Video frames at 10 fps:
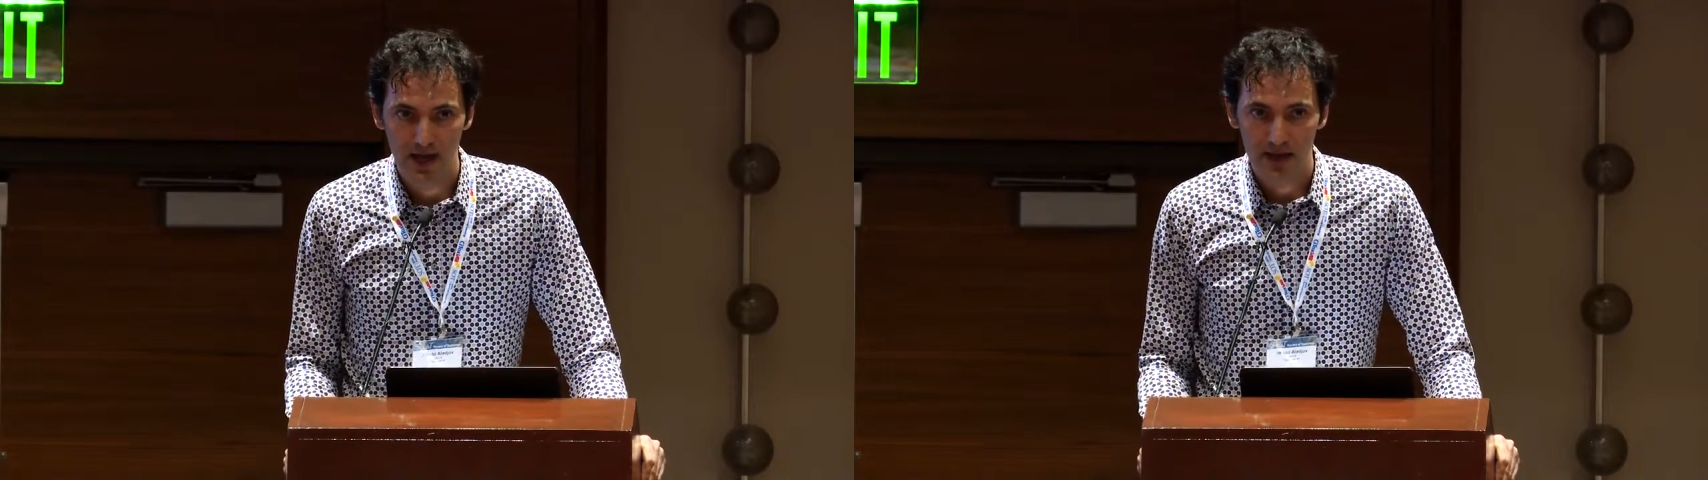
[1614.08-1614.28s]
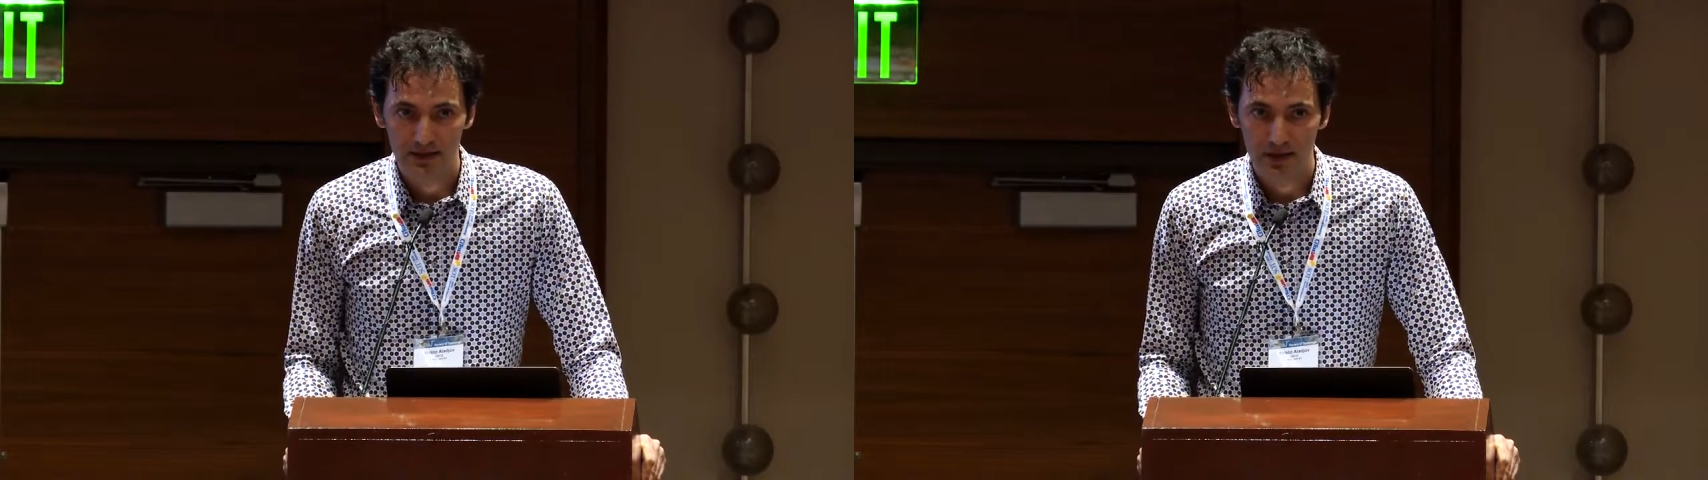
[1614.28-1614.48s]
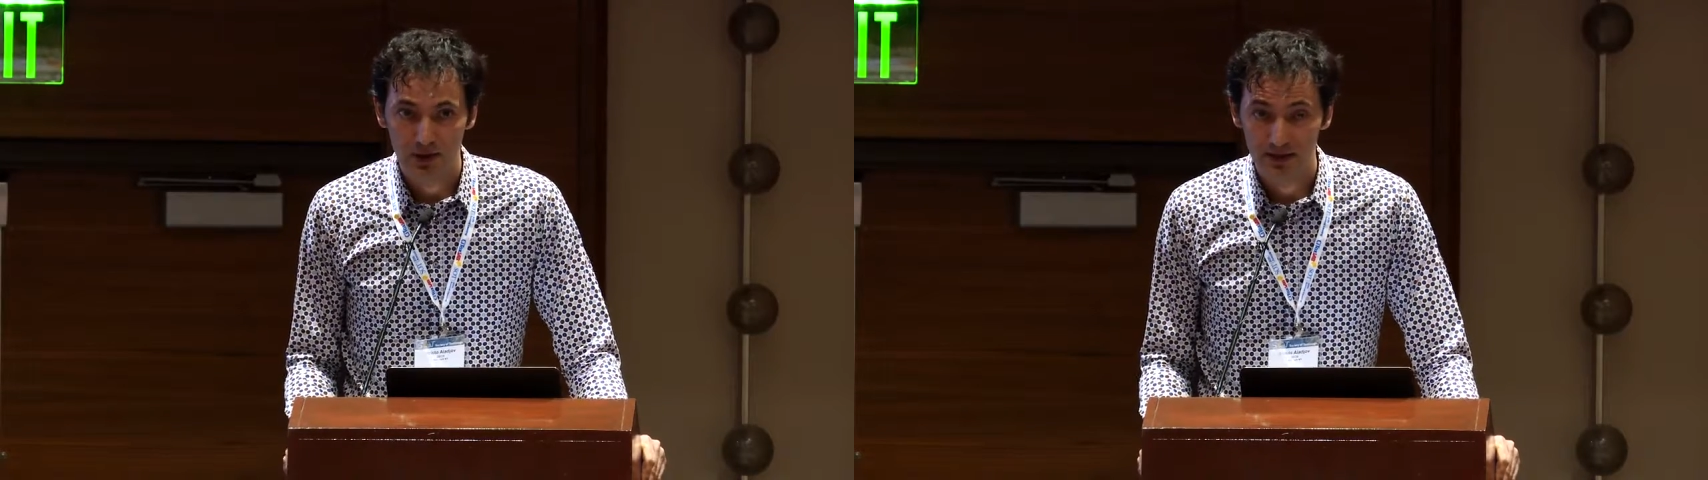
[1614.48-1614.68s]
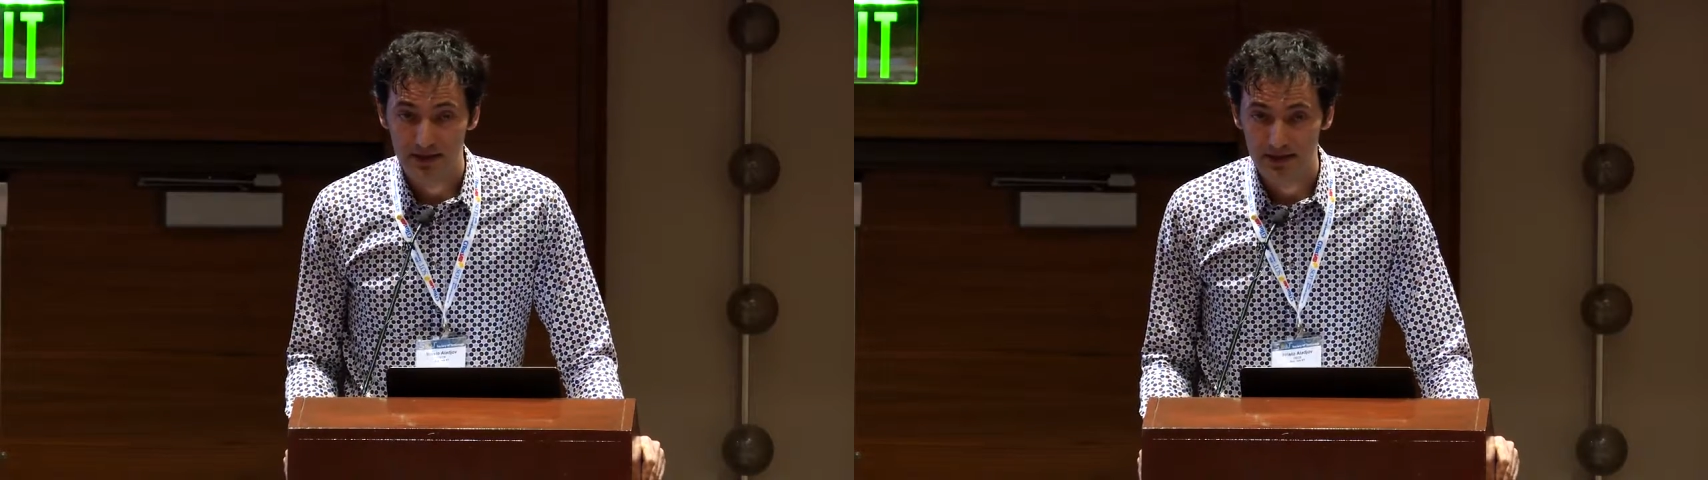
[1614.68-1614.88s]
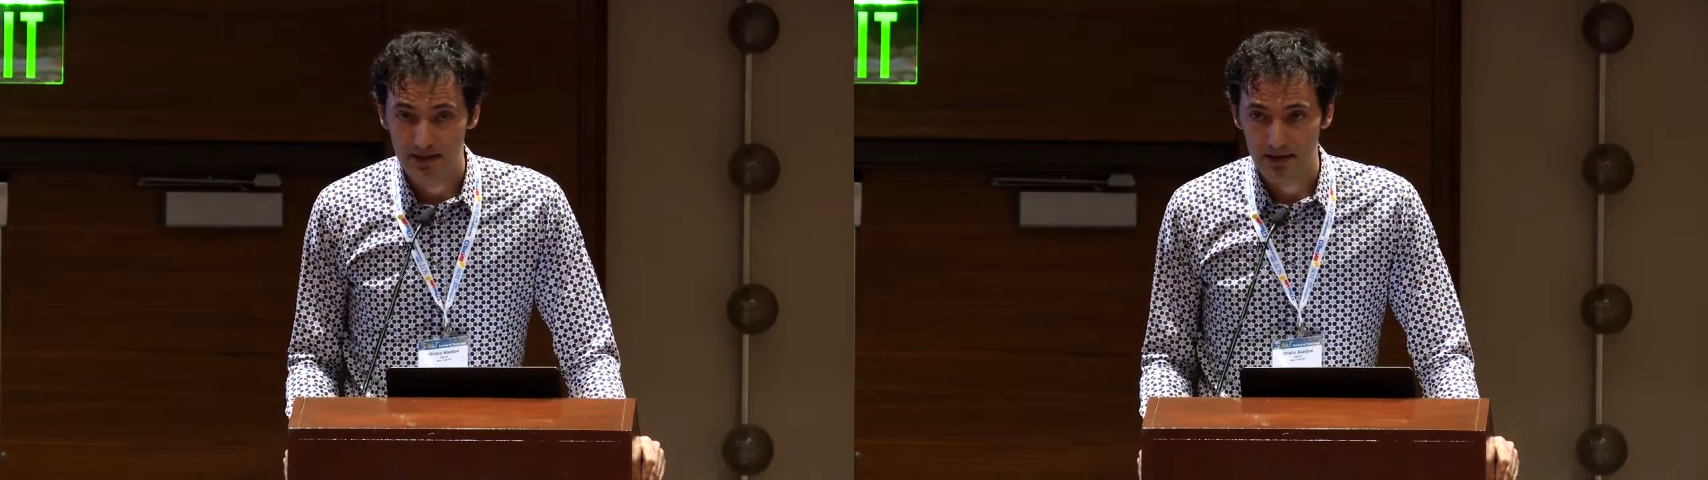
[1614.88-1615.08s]
So
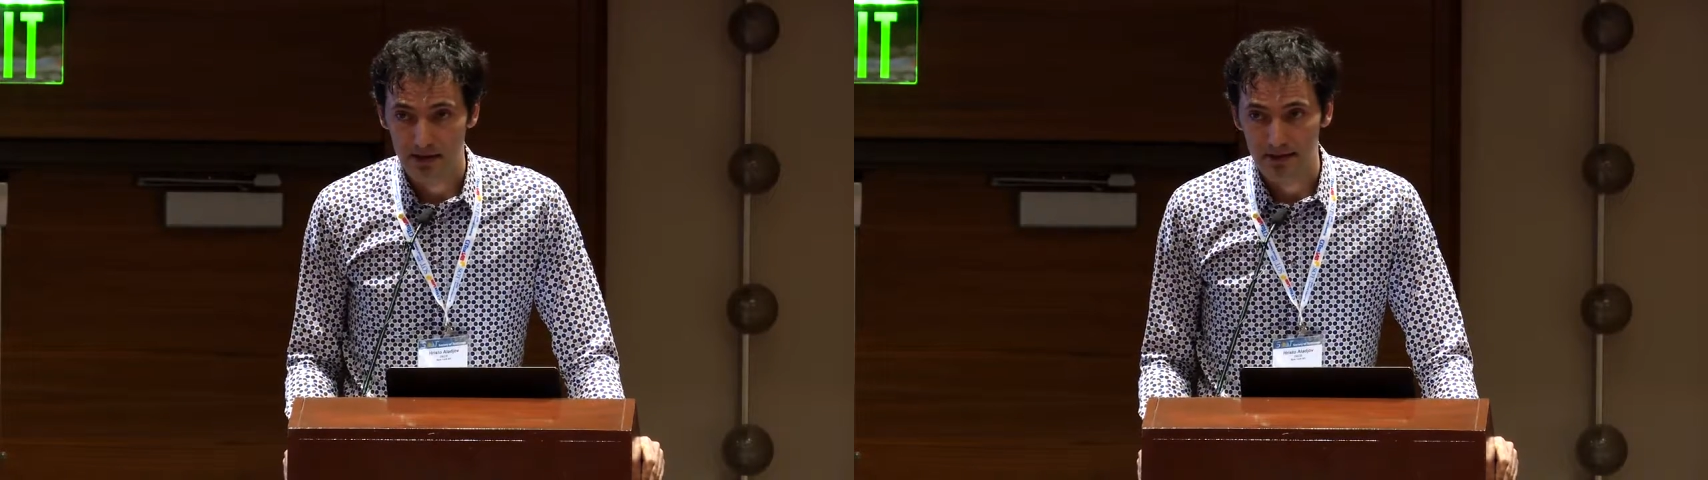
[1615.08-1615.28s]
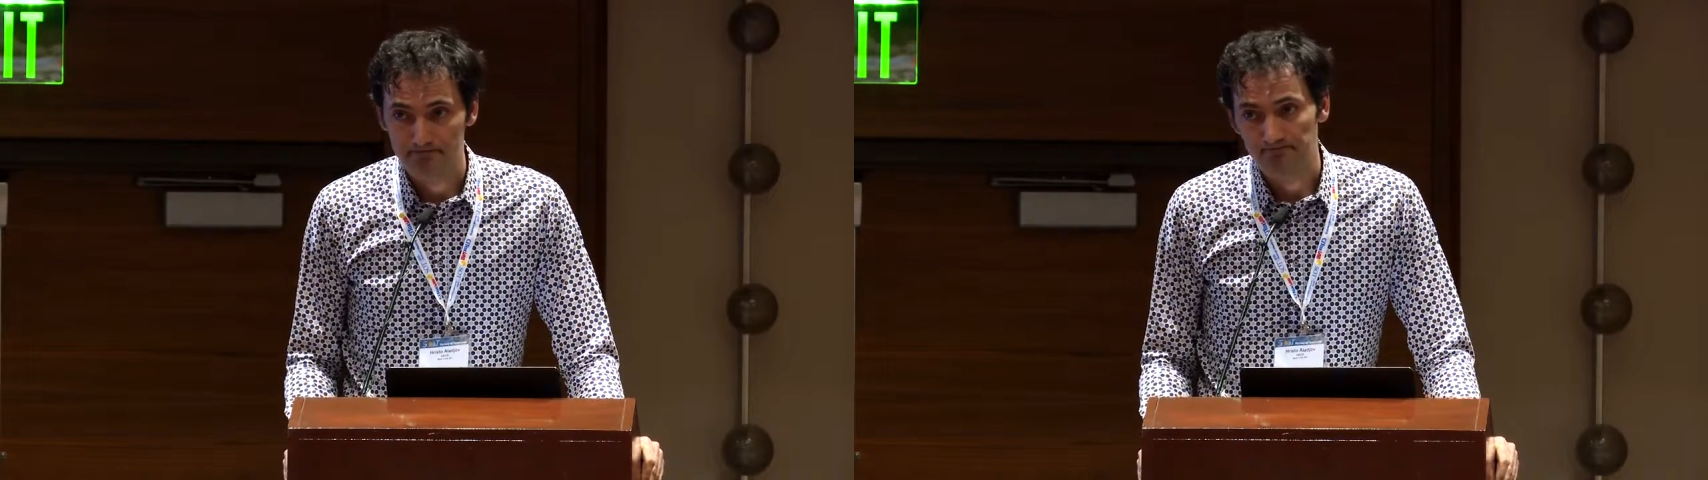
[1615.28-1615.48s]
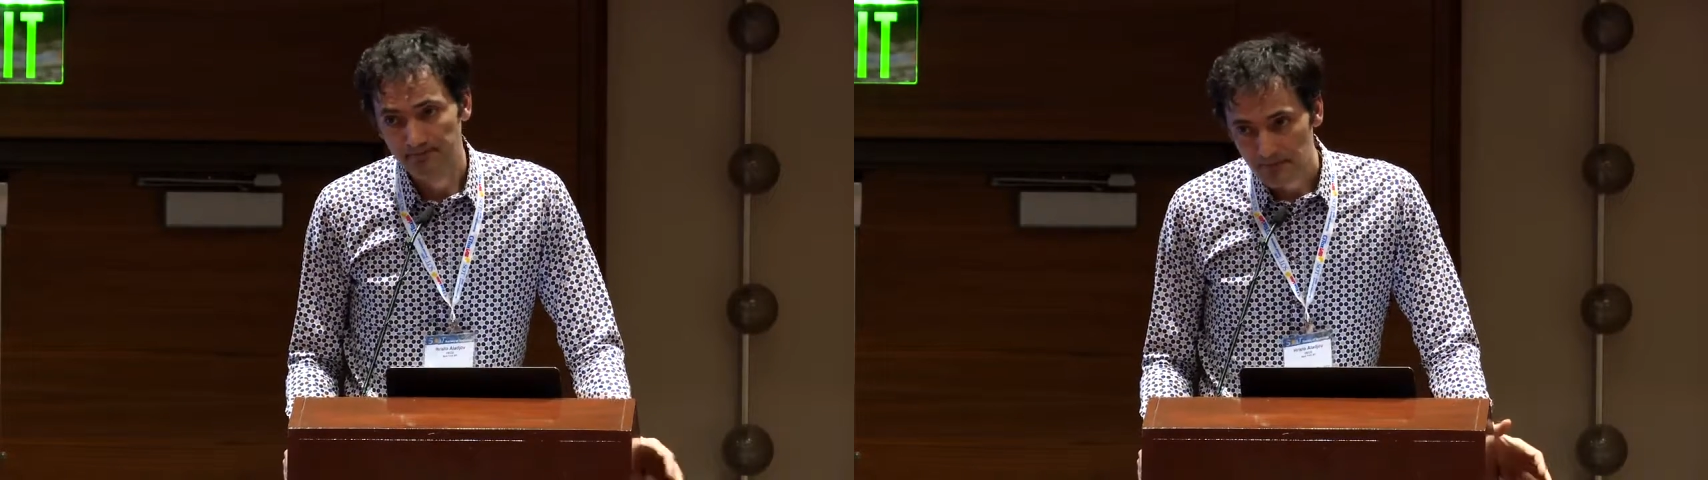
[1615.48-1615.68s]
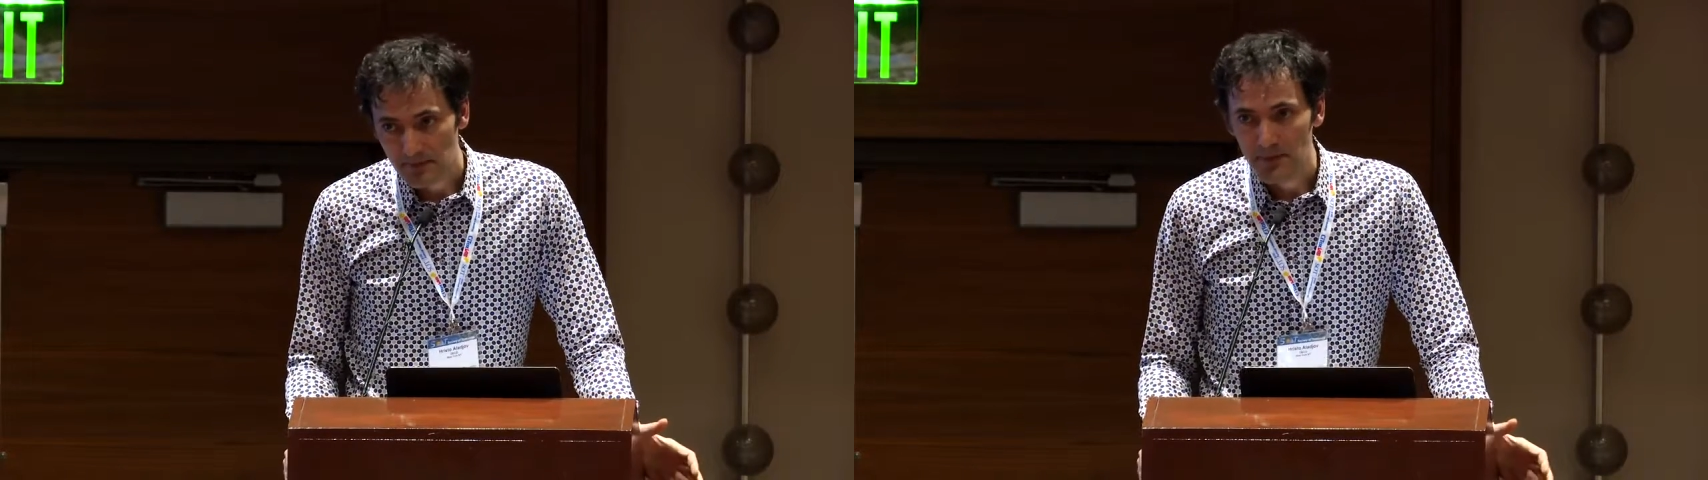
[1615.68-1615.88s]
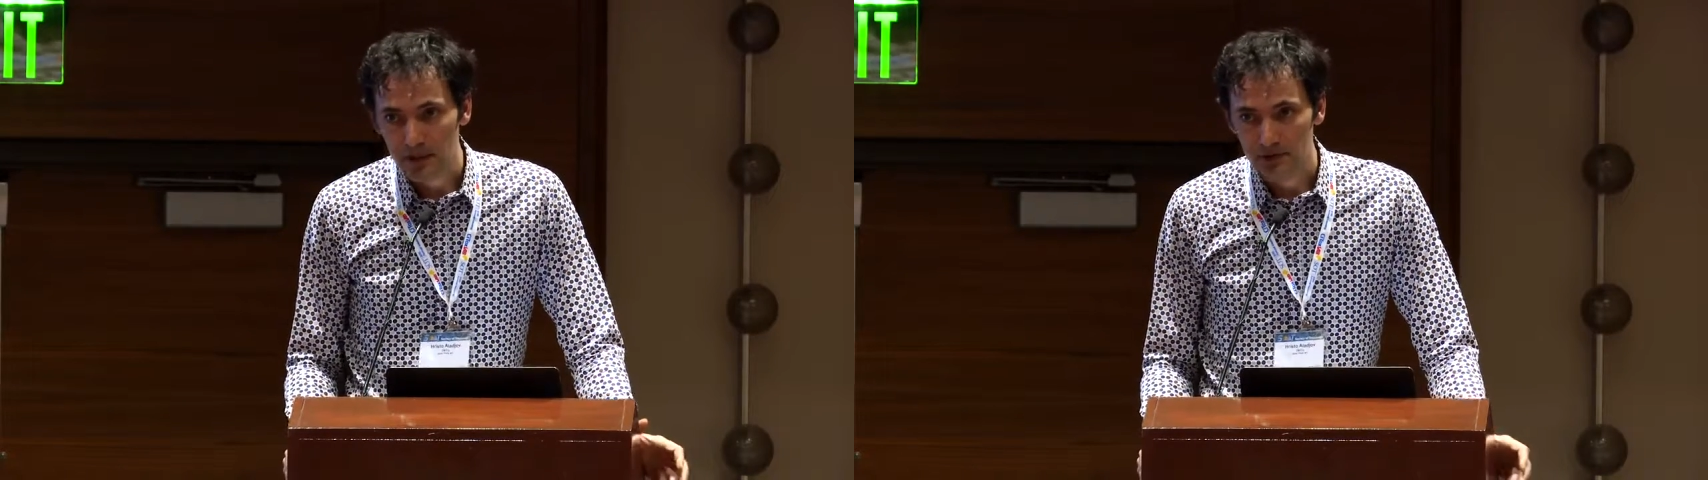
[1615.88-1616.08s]
it's
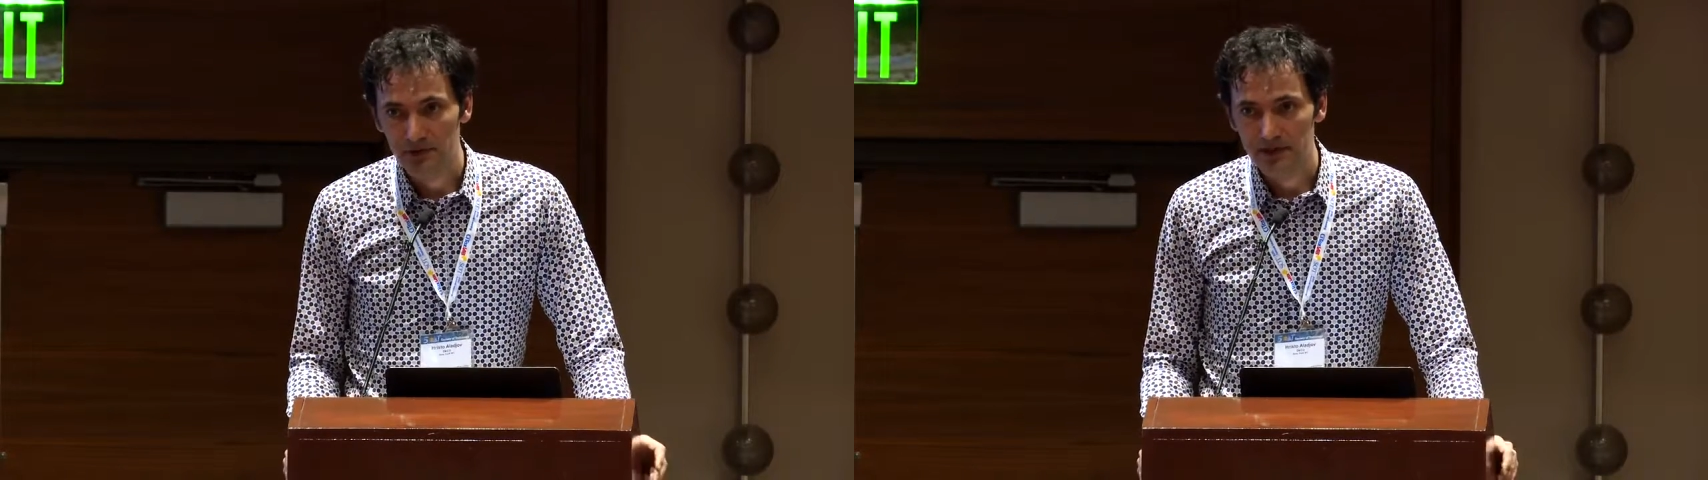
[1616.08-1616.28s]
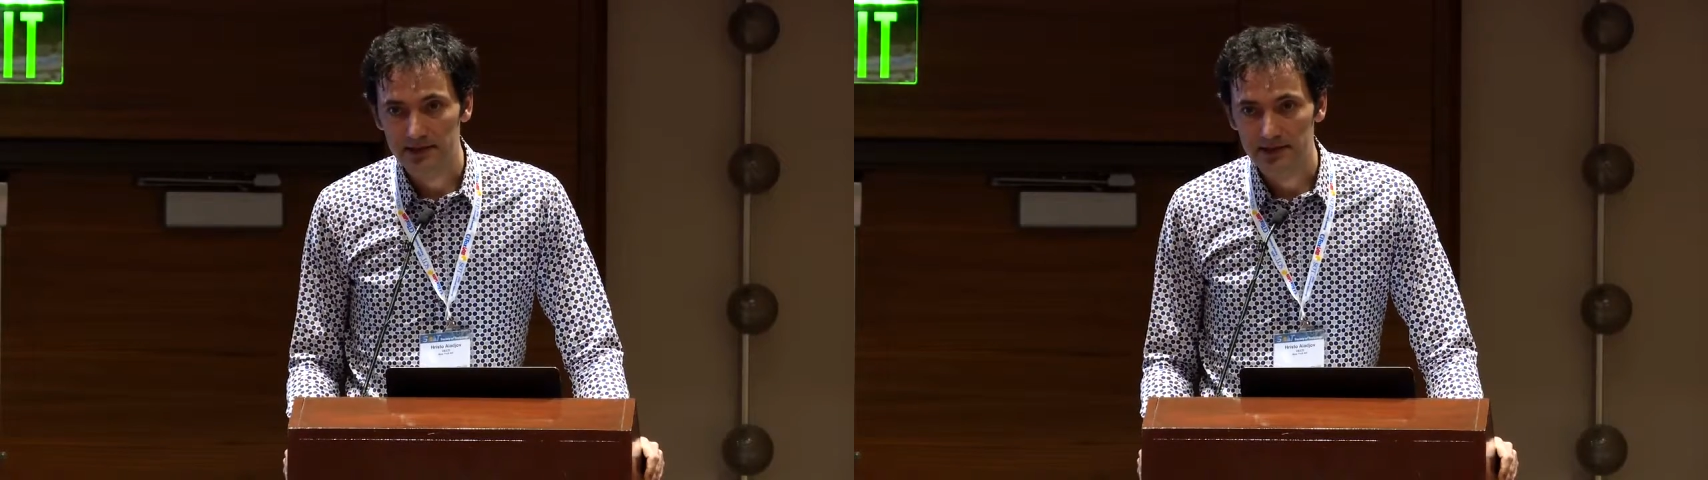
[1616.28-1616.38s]
really